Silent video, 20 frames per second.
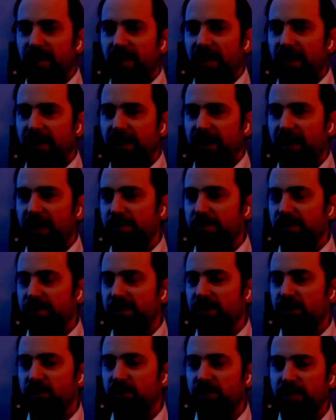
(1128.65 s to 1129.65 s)
And the games
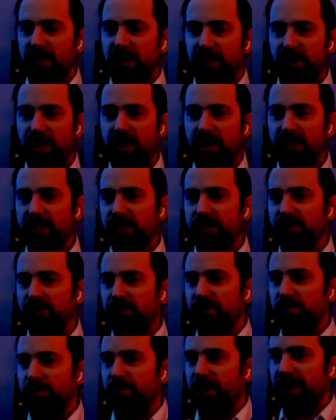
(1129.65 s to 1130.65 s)
industry is a lot
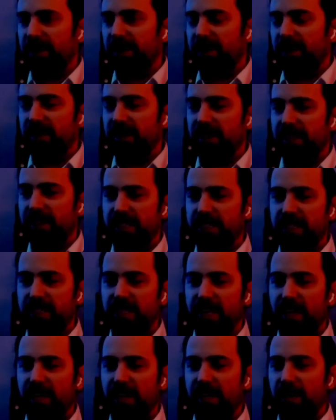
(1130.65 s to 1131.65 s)
different back then than it is
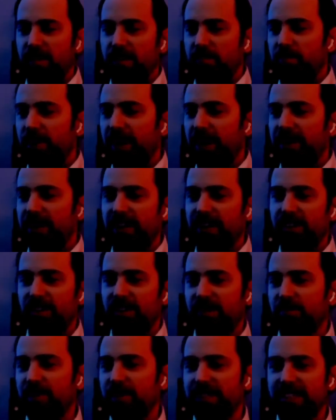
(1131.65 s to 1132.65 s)
today. Back then, you
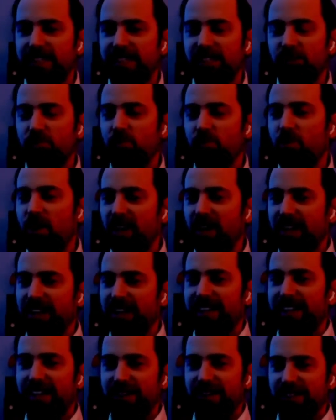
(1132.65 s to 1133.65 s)
could basically just walk in
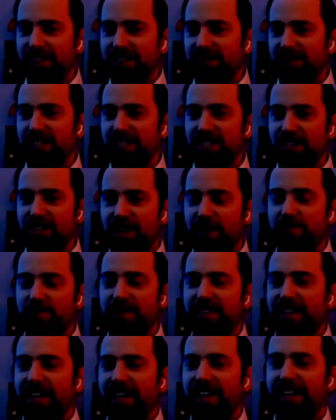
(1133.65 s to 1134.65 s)
and get yourself a job.
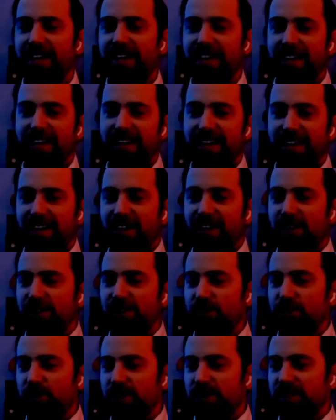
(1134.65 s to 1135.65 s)
Today, all
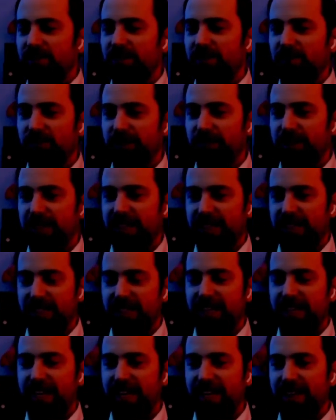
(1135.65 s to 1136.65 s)
sorts of different things
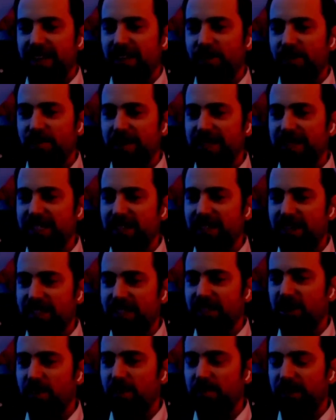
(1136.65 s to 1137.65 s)
to get in there, but it's not
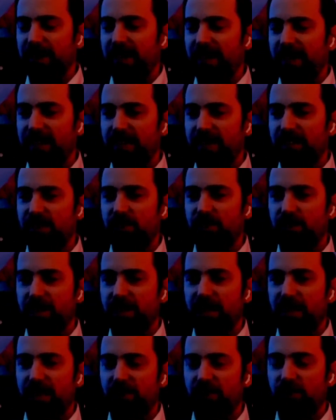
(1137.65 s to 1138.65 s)
as complicated as you
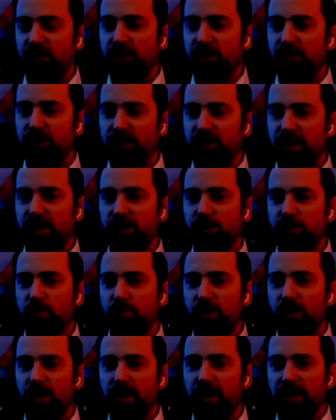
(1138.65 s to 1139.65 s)
think. If you're good, there's
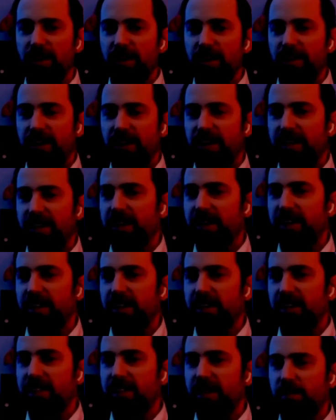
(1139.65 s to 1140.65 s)
work, and I think
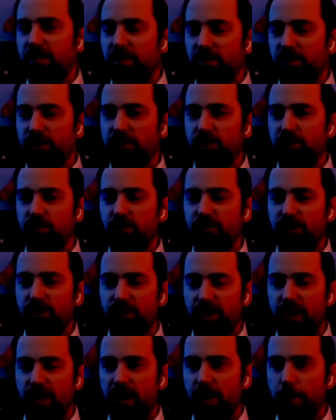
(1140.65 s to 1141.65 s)
the same holds true for
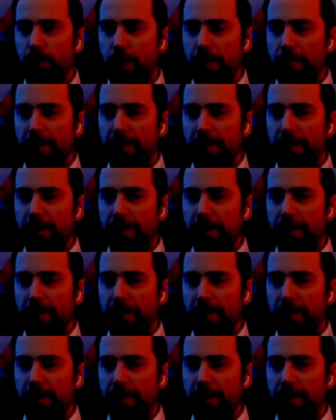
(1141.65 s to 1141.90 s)
today.